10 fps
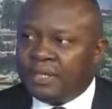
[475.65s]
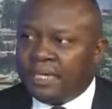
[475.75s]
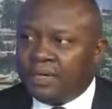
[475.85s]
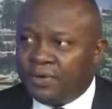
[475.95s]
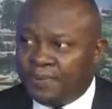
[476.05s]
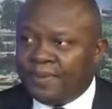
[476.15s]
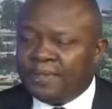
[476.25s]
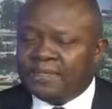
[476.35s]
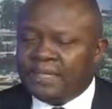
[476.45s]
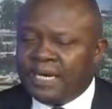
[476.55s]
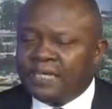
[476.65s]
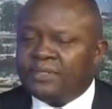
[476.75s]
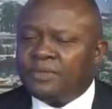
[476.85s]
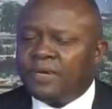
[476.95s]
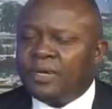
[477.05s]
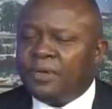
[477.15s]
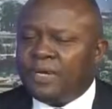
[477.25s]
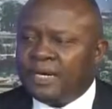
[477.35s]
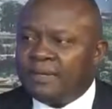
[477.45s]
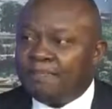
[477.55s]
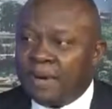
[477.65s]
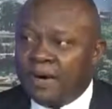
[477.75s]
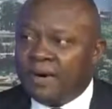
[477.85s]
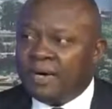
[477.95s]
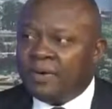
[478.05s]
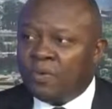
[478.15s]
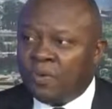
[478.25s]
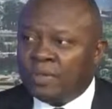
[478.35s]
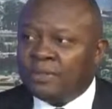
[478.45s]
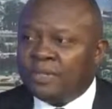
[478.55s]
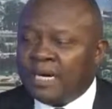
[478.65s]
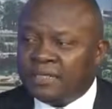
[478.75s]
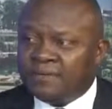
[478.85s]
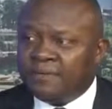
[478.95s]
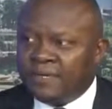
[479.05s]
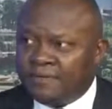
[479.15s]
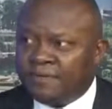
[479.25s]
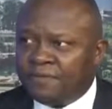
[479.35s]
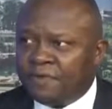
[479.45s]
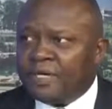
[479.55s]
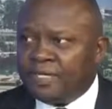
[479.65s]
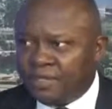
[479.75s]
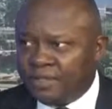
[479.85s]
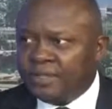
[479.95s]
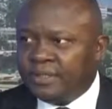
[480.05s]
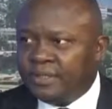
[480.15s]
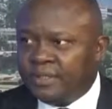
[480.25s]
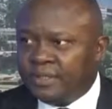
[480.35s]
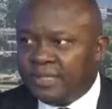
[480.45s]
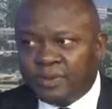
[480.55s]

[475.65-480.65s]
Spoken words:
are hoping to get to where we can power 1 out of every 4 Nigerians.